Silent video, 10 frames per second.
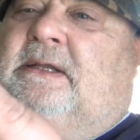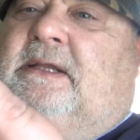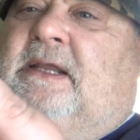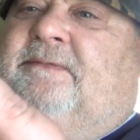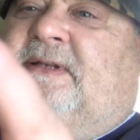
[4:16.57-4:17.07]

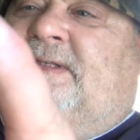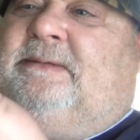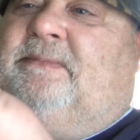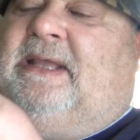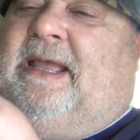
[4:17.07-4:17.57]
if I
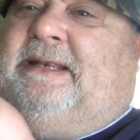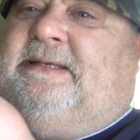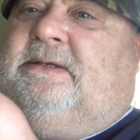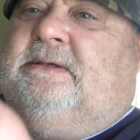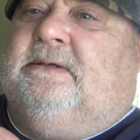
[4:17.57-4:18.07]
dip the head,
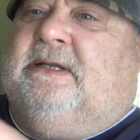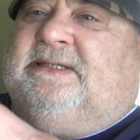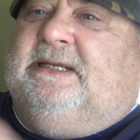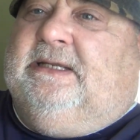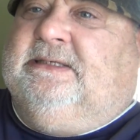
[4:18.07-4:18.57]
as
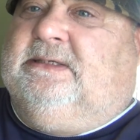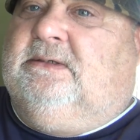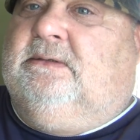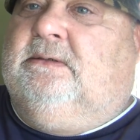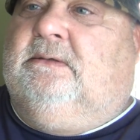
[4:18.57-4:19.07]
it is,
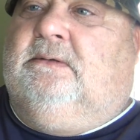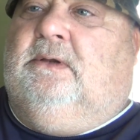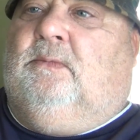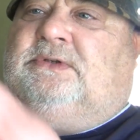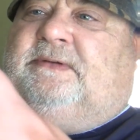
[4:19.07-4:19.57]

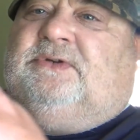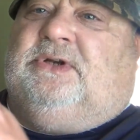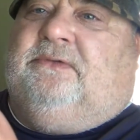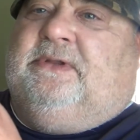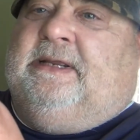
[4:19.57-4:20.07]
once I've
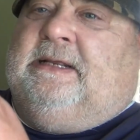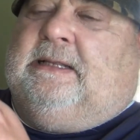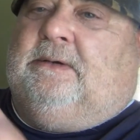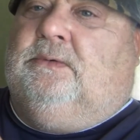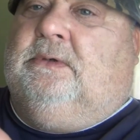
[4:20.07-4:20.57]
sorted the nail
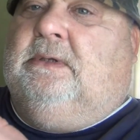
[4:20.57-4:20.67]
out,